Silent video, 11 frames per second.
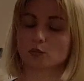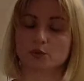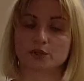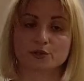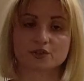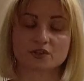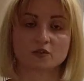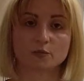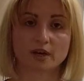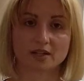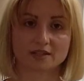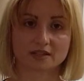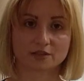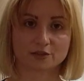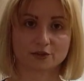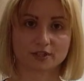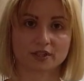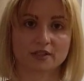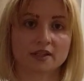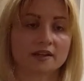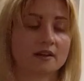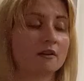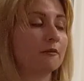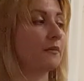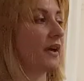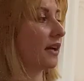Bring yourself back center. Inhale.